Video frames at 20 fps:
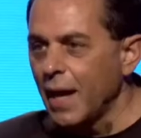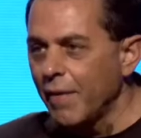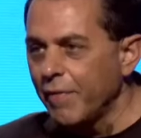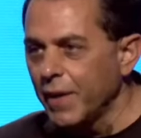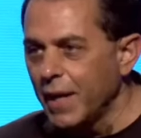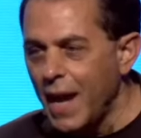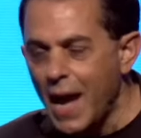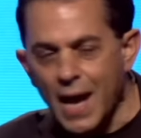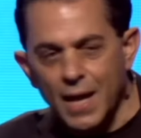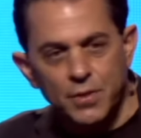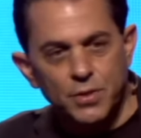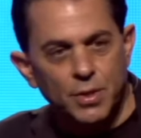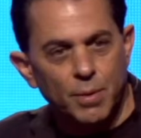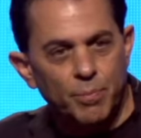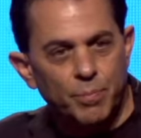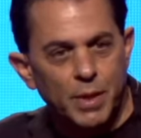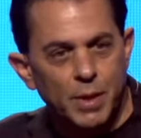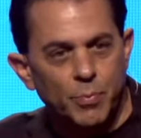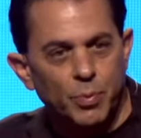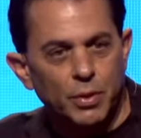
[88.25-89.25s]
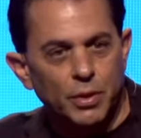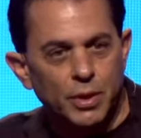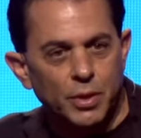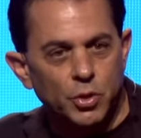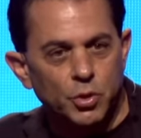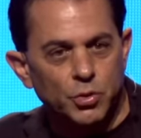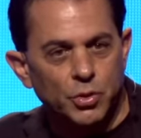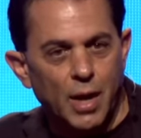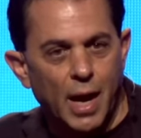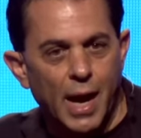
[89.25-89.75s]
11 has some people
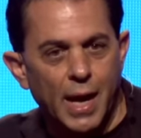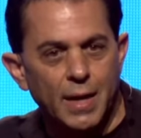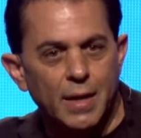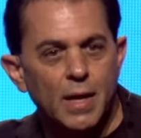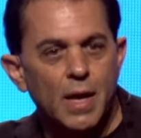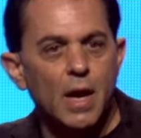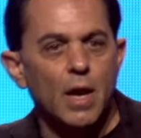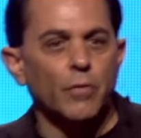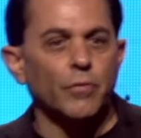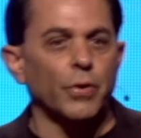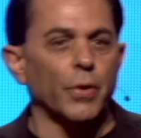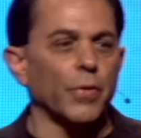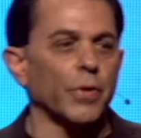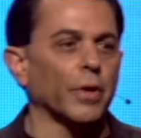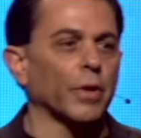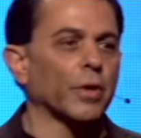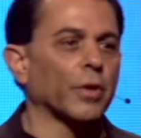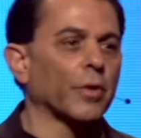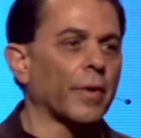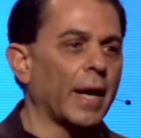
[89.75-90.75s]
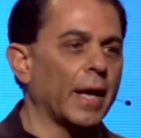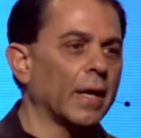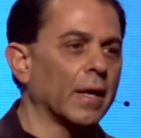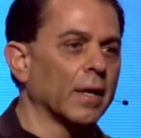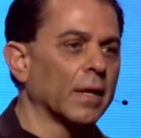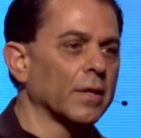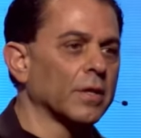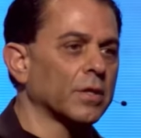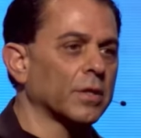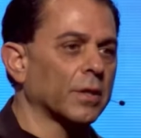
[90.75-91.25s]
enshrined for their
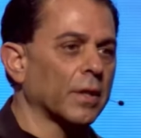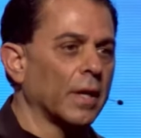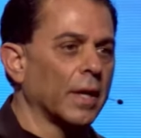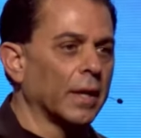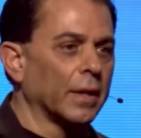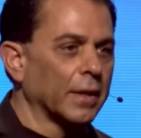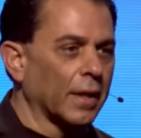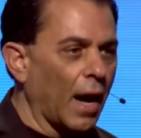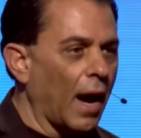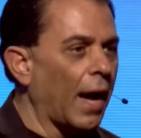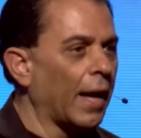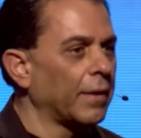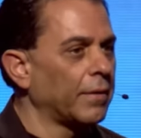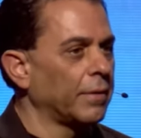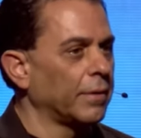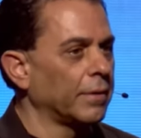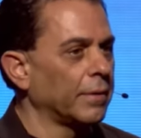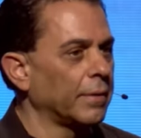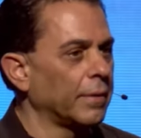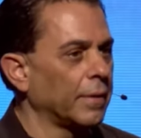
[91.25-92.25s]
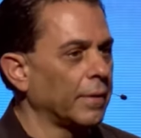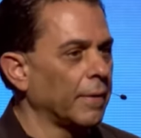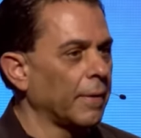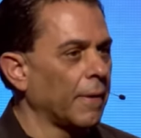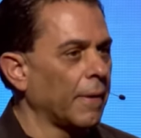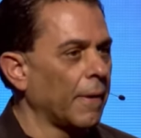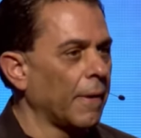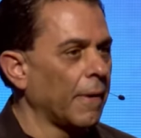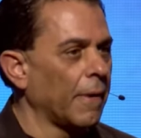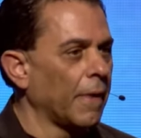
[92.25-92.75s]
greatness in God.
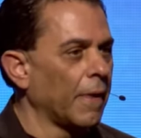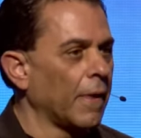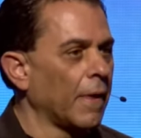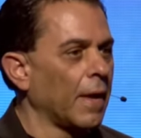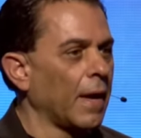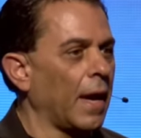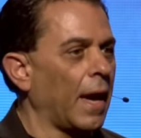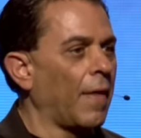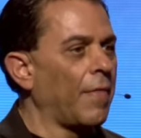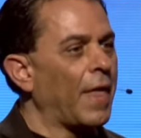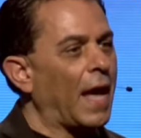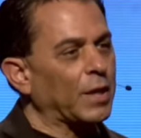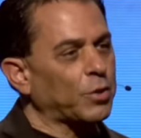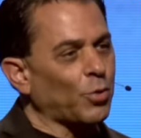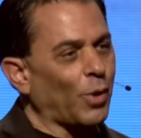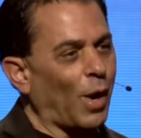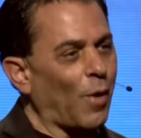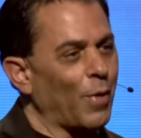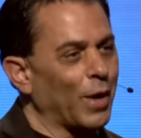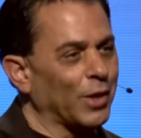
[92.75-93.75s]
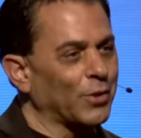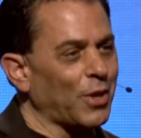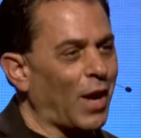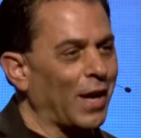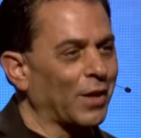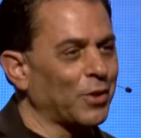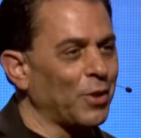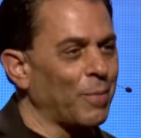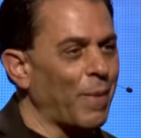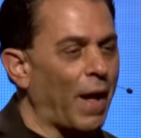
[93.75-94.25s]
And that's what I want to
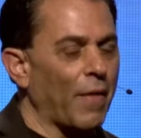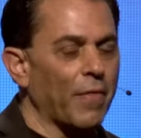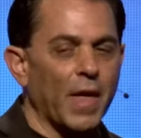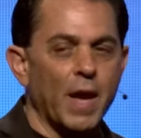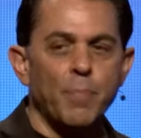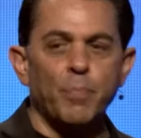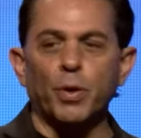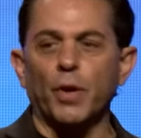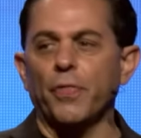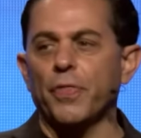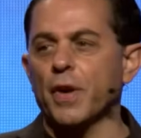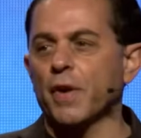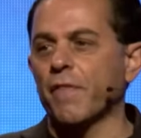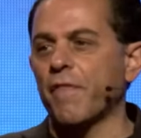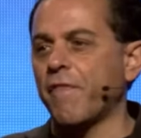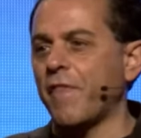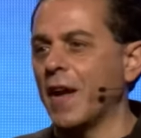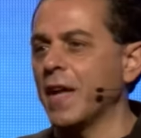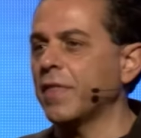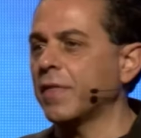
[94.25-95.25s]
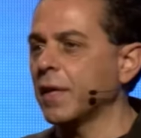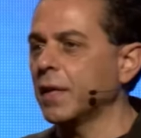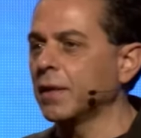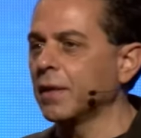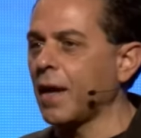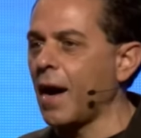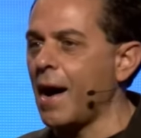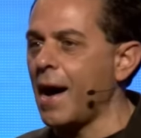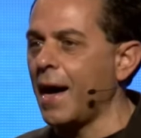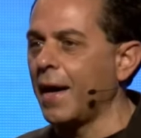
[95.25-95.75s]
talk to you about. They put their faith
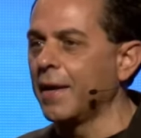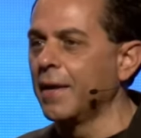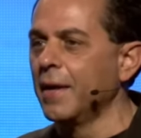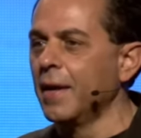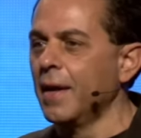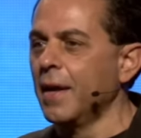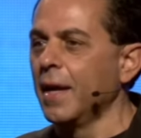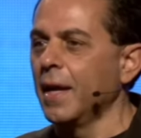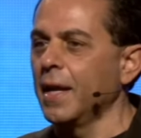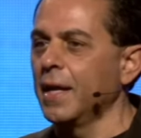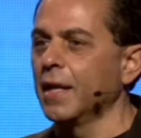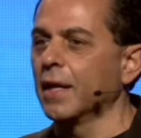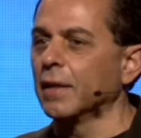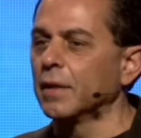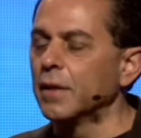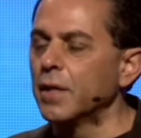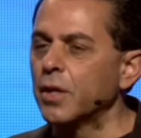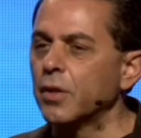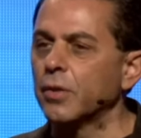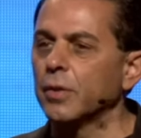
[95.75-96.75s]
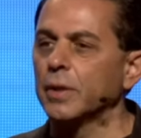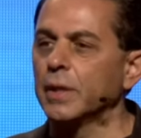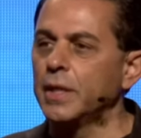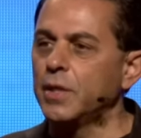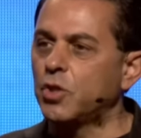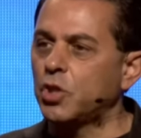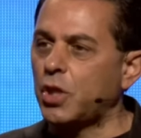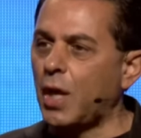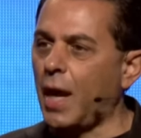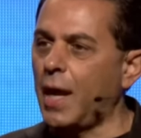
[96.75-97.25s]
in God, and it
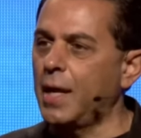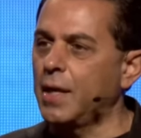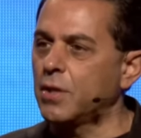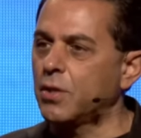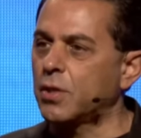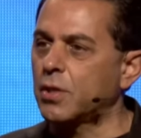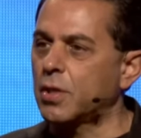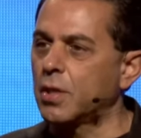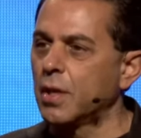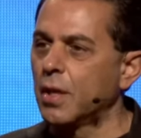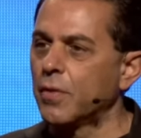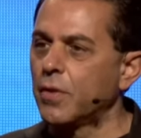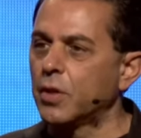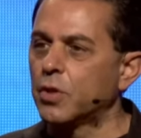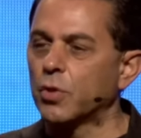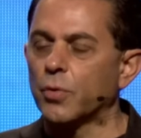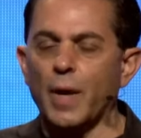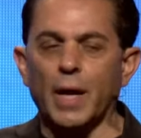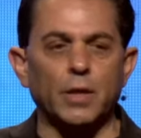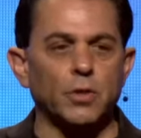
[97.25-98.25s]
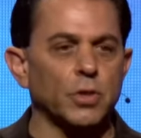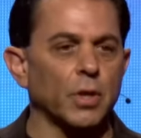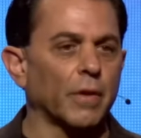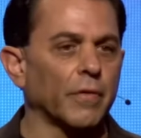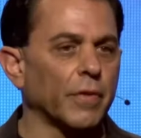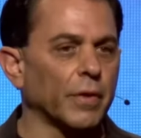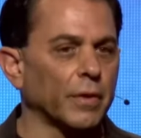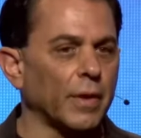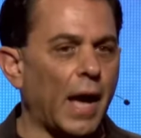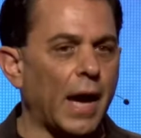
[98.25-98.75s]
literally changed the direction
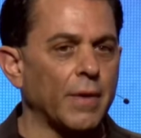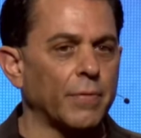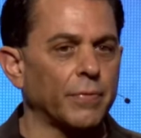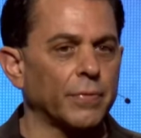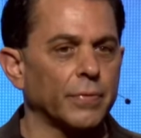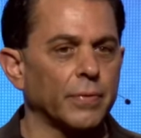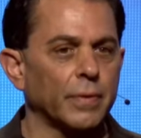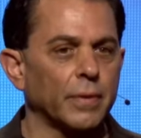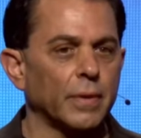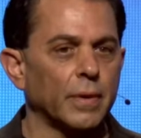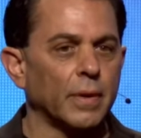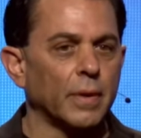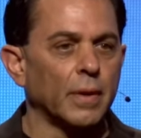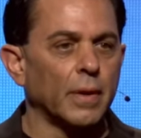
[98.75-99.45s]
of their life.